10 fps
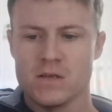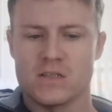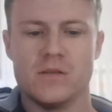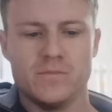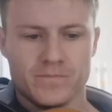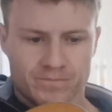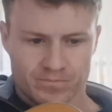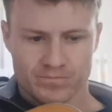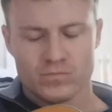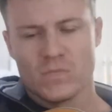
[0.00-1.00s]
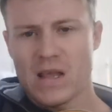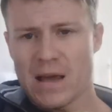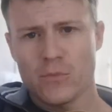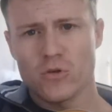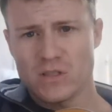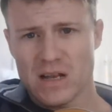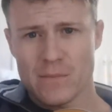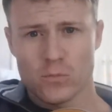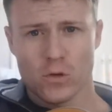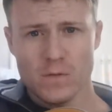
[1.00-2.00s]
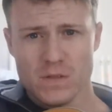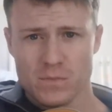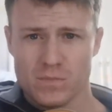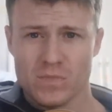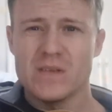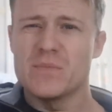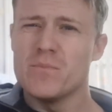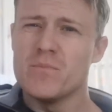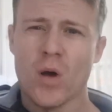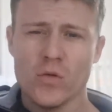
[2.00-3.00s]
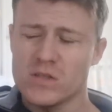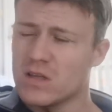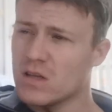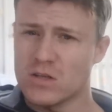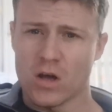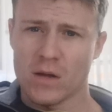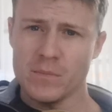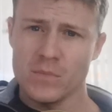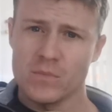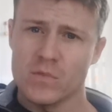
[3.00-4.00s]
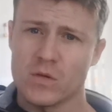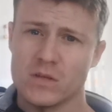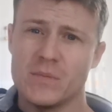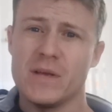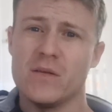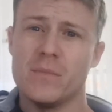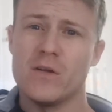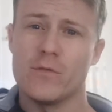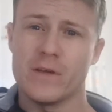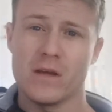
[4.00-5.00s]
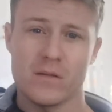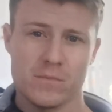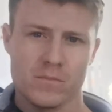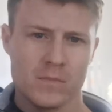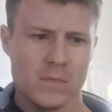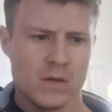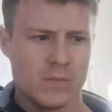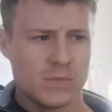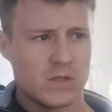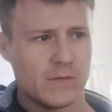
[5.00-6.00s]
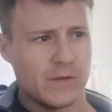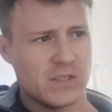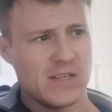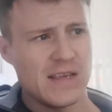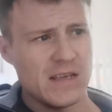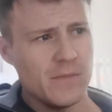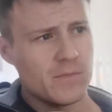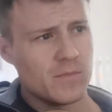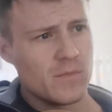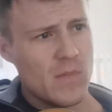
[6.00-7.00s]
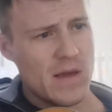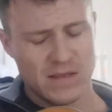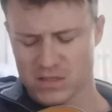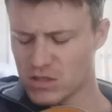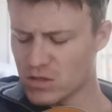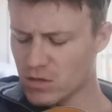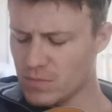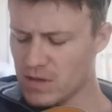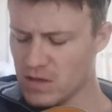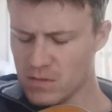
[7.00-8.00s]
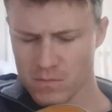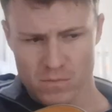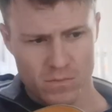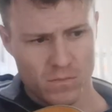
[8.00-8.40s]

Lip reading: So your hammer-ons and hammer-offs is most of the time going to be your middle finger. So for your C, it's just going to be...